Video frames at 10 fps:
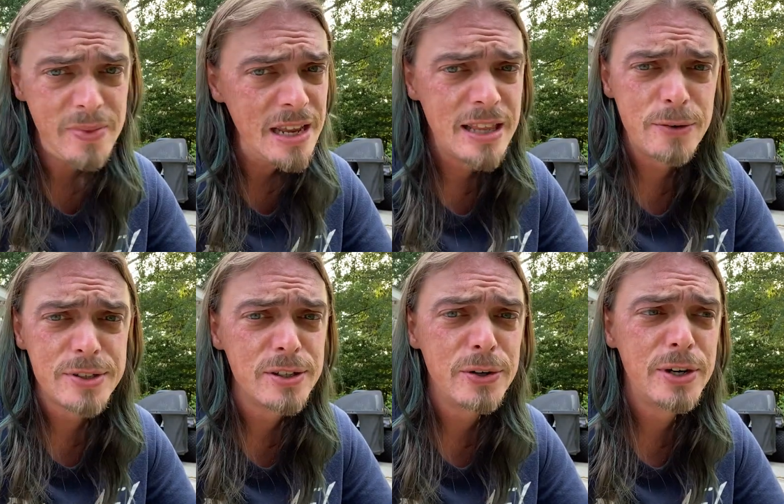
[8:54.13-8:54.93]
There was a
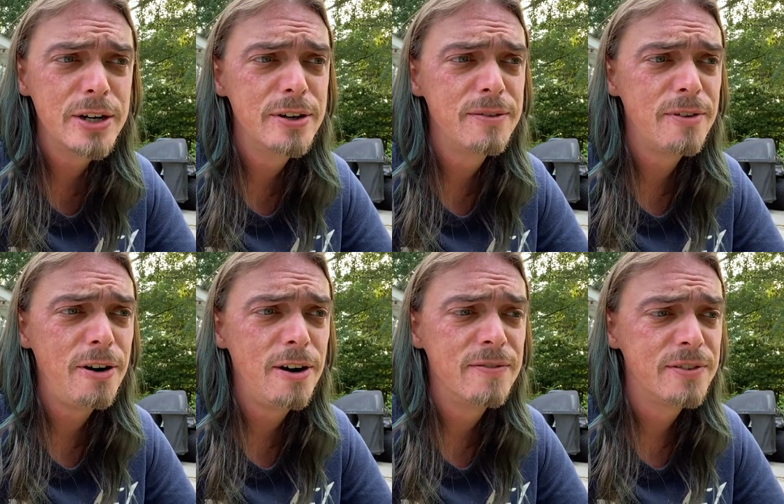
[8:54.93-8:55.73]
lawyer
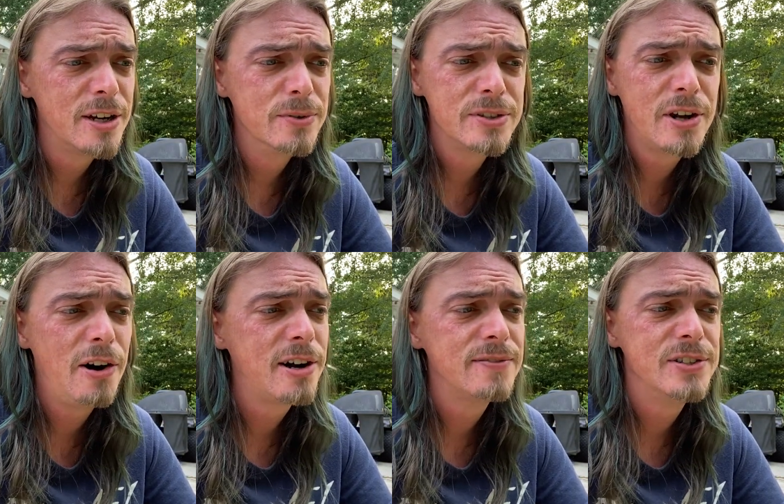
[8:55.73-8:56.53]
involved. There was
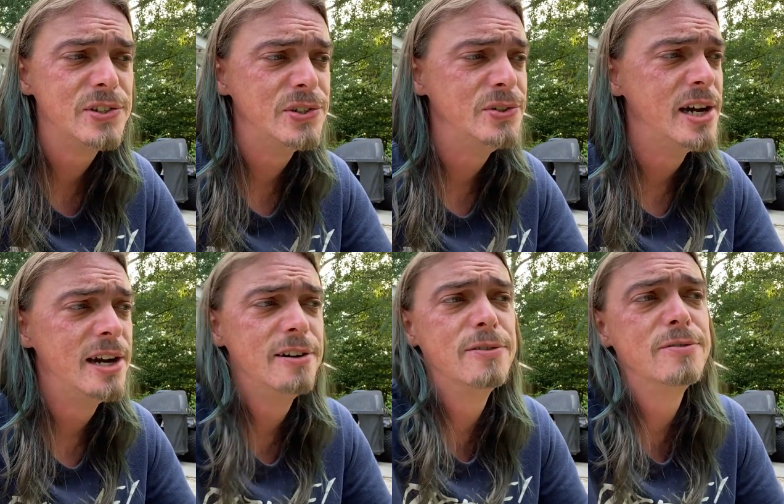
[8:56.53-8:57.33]
talk of a suit. I
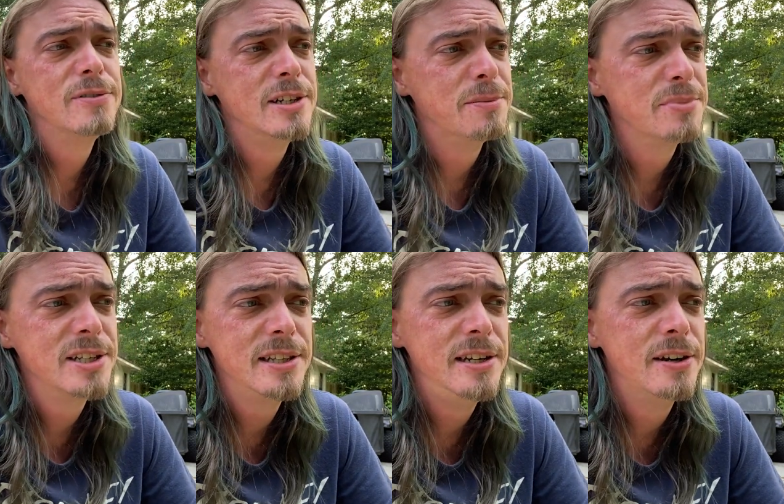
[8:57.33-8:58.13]
don't
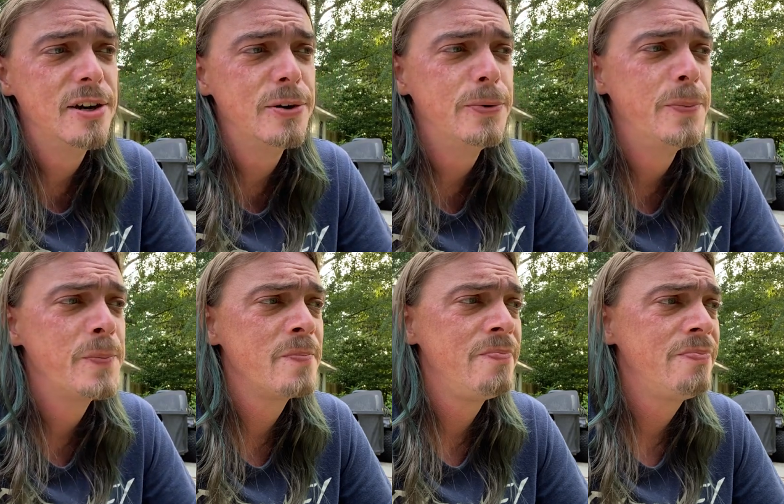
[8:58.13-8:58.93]
completely know,
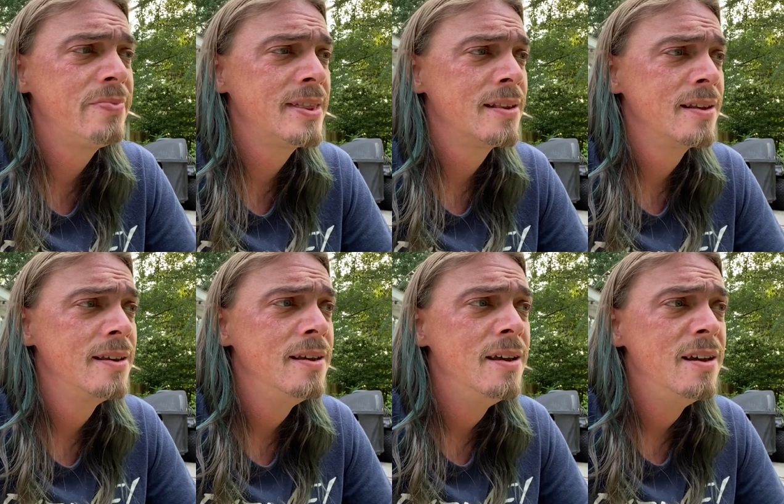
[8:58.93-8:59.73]

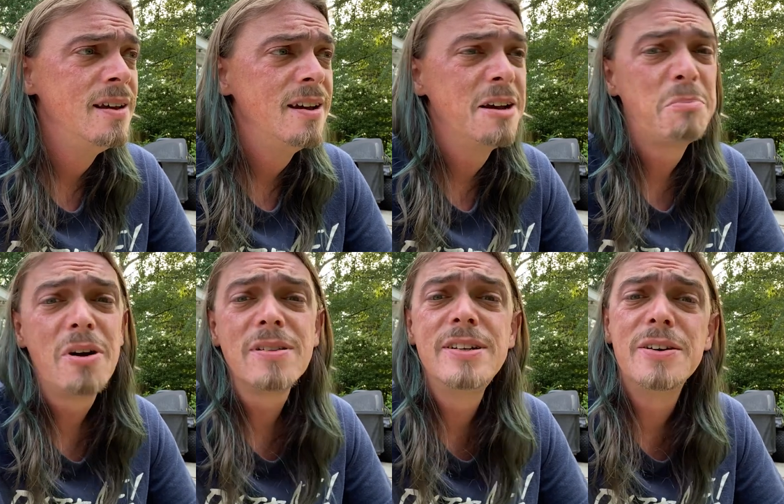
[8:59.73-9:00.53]
and
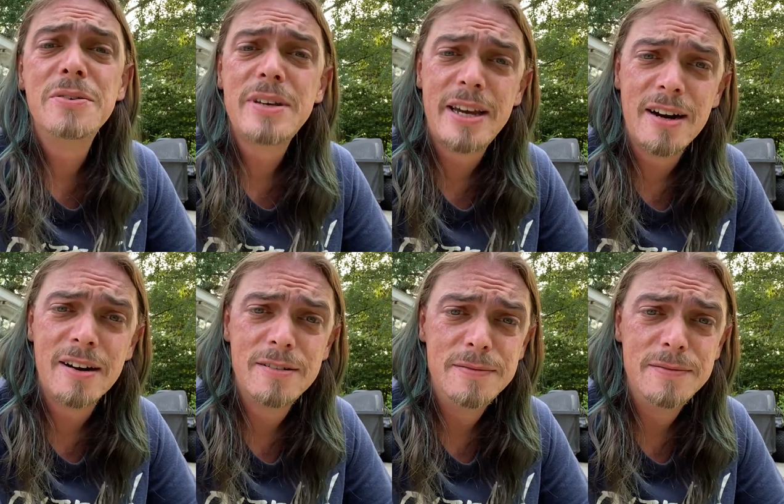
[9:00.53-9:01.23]
partly don't care.